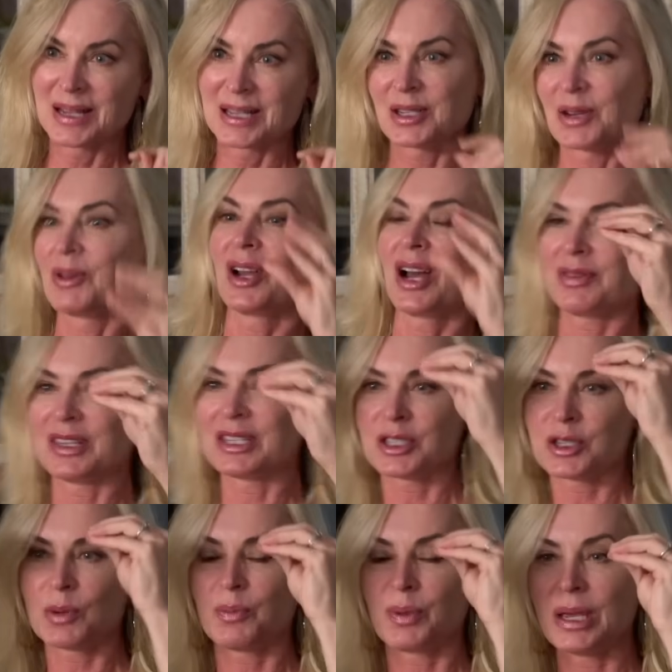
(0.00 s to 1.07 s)
So you got these
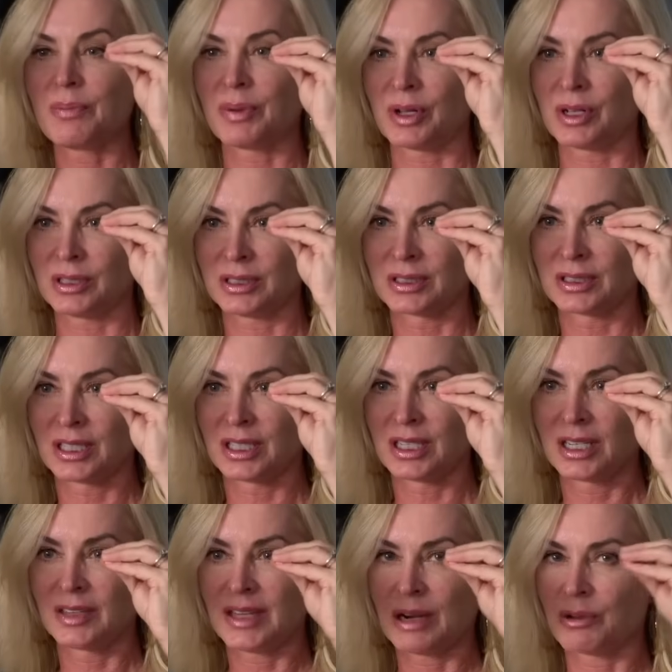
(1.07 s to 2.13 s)
two people
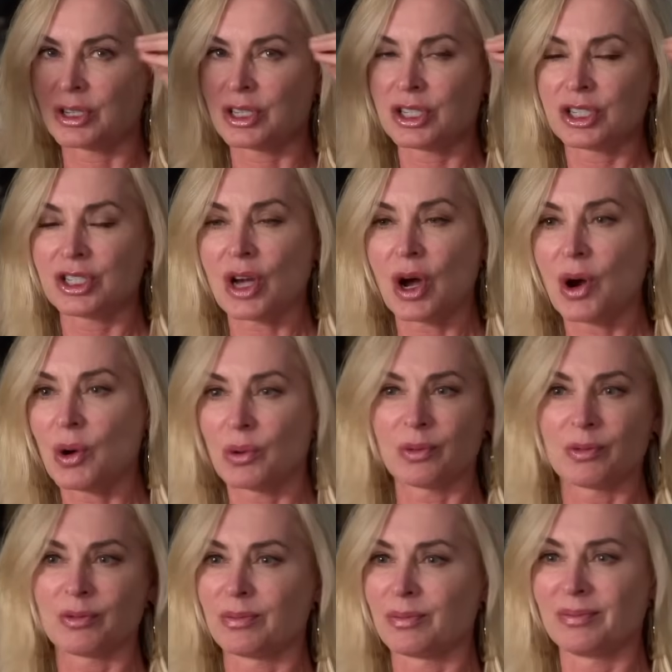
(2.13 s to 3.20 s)
that were
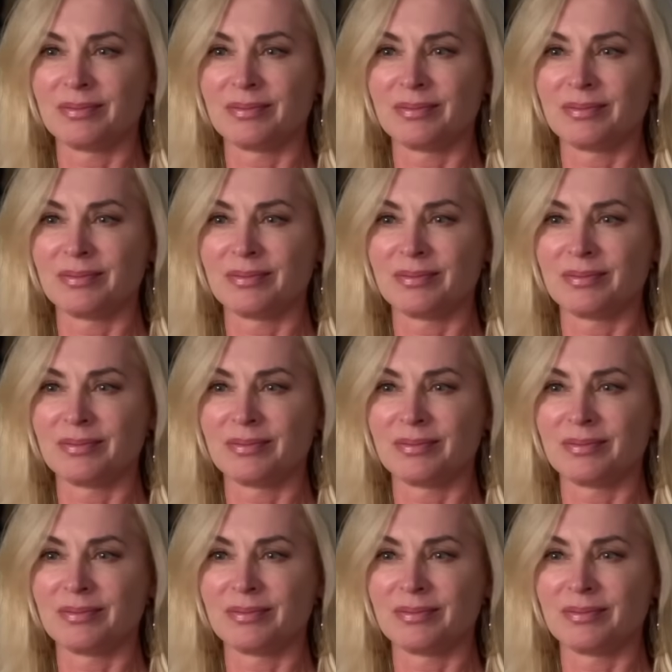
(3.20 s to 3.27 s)
so,